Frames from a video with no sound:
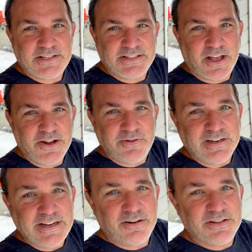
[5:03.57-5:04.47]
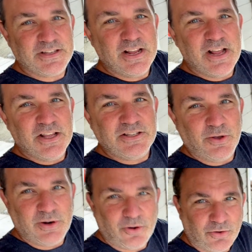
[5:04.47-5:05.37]
This is 100 liters,
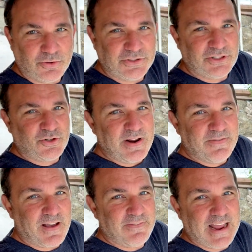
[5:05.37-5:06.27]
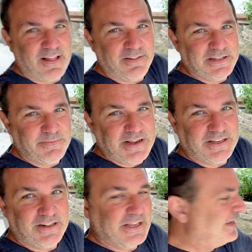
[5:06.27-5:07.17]
so it holds 25 gallons,
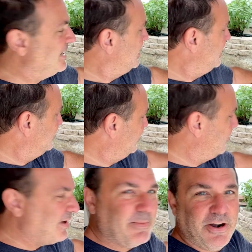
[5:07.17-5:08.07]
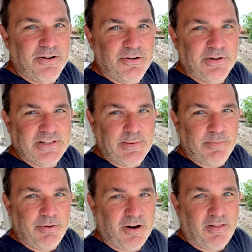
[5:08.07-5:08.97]
basically. So what I'm going to do is I'm
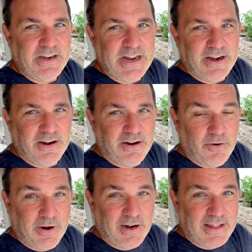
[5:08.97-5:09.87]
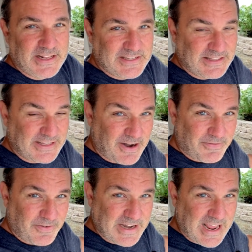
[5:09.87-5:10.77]
going to put it all in here. We're going to let it sit
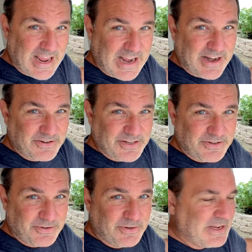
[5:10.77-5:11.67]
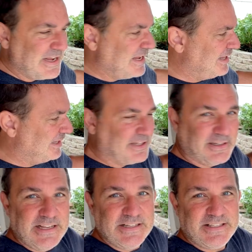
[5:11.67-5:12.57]
there for a day or two, let the
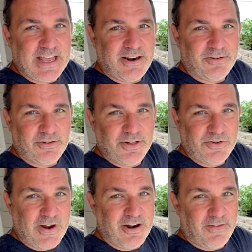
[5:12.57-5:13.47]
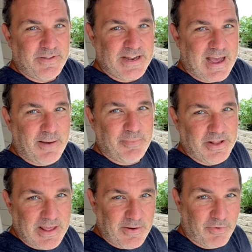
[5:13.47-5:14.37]
lees settle, drain off the top,
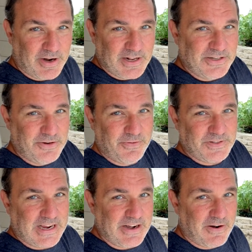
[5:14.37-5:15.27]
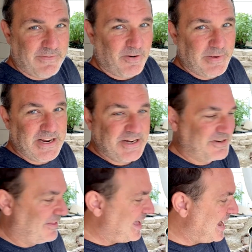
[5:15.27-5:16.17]
and then we're going to do secondary
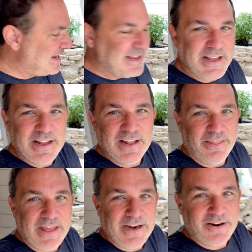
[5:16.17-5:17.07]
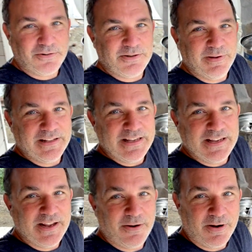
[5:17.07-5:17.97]
fermentation of that. Then,
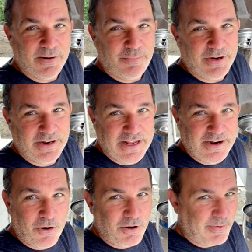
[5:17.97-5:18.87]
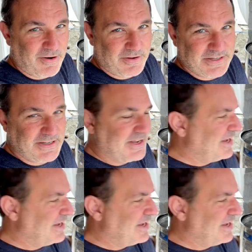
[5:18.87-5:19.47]
ultimately, we're going to put it in oak barrels.